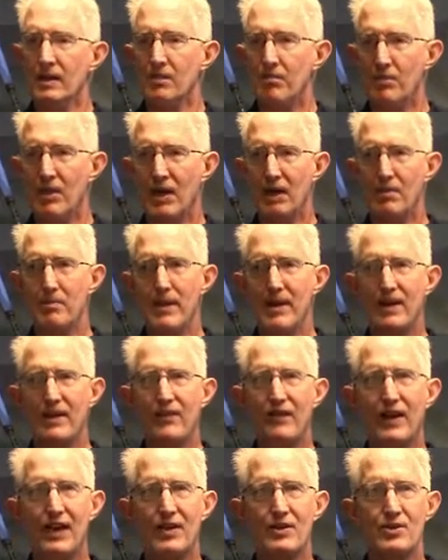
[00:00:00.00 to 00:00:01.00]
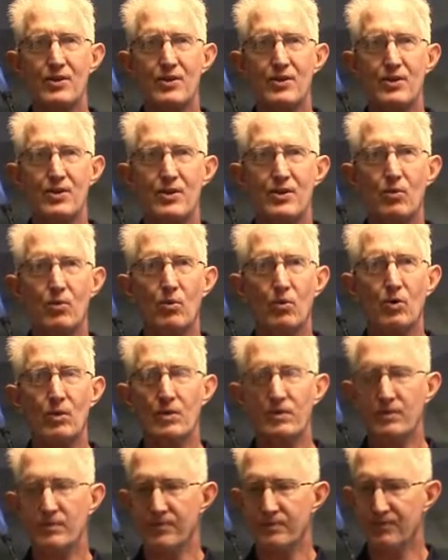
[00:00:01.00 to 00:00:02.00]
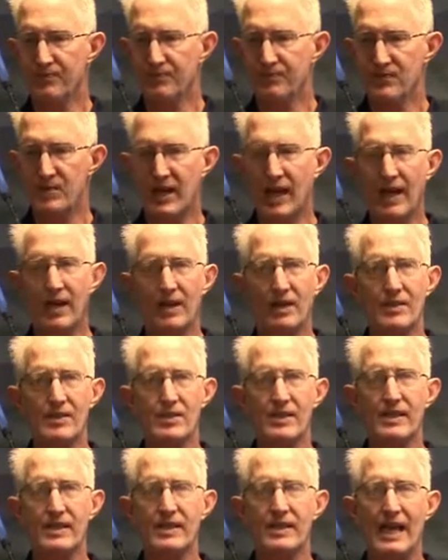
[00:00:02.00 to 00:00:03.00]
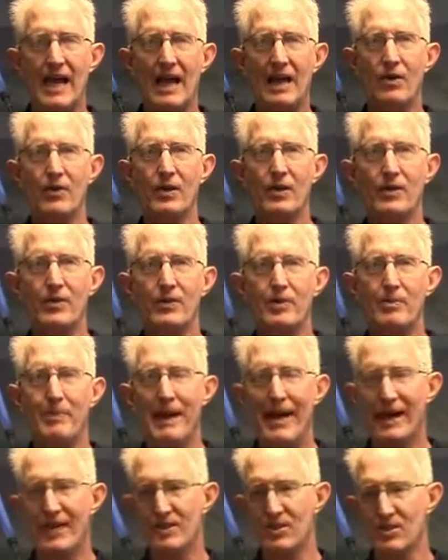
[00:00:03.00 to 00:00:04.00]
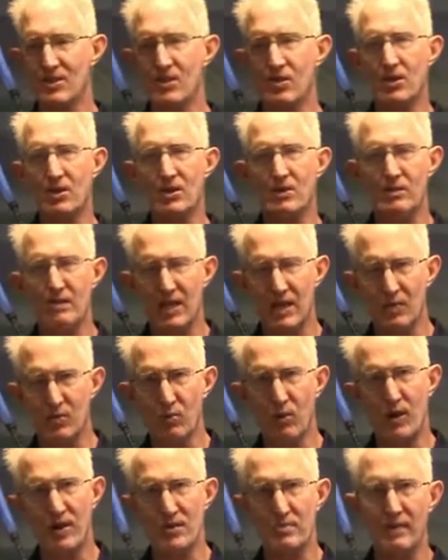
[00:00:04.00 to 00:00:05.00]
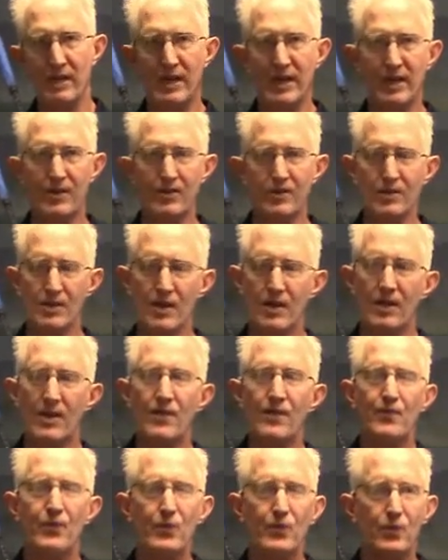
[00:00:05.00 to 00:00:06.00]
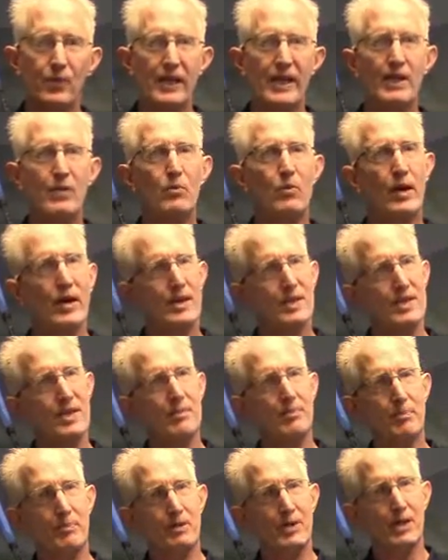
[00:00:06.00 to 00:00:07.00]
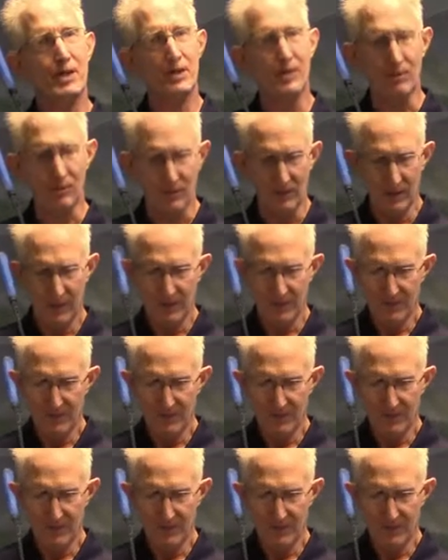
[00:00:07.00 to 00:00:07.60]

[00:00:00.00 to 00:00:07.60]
putter manufacturers in the world. Titleist and Callaway under their patents, as well as many others. 3, what does it do?